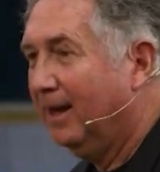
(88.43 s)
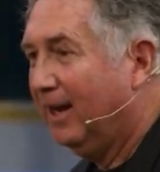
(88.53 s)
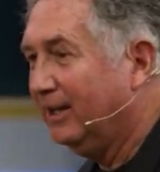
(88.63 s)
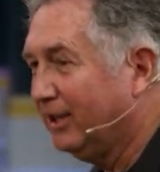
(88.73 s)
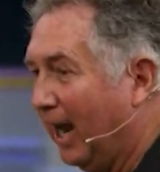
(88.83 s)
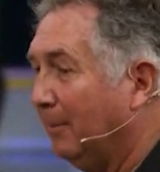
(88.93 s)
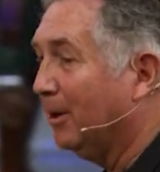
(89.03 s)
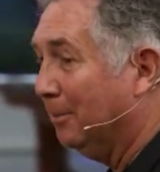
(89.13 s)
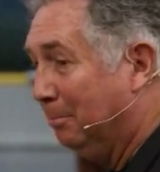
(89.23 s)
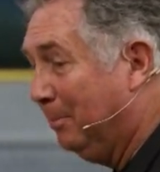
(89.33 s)
He said, I'm going
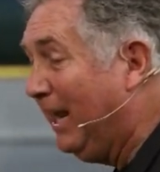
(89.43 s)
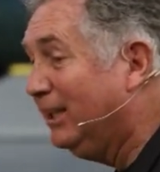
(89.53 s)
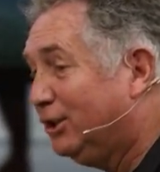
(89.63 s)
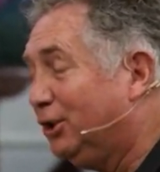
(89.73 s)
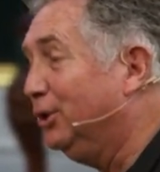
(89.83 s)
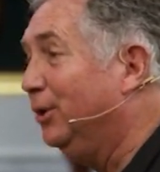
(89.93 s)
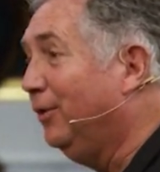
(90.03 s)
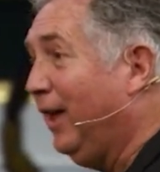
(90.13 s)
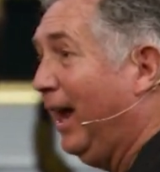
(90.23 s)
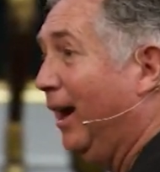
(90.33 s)
to meet you
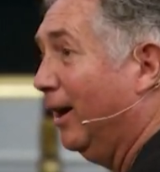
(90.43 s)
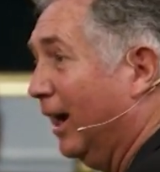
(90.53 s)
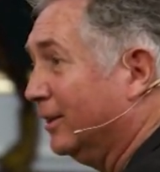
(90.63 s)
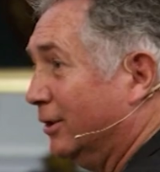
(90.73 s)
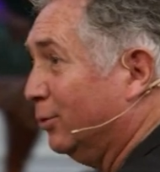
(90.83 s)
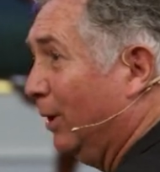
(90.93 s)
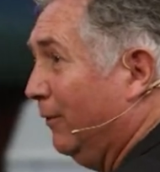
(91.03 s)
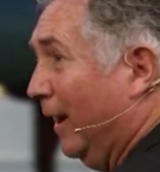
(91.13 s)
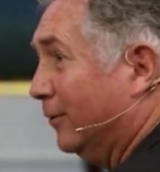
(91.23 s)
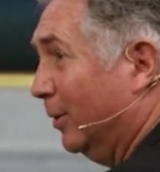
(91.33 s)
there, Exodus
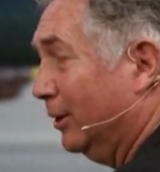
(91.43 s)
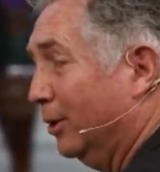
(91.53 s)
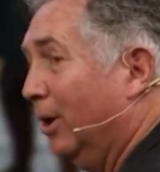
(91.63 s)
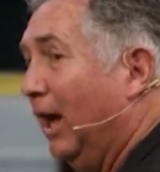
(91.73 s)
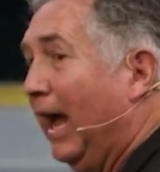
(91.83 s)
25, 22,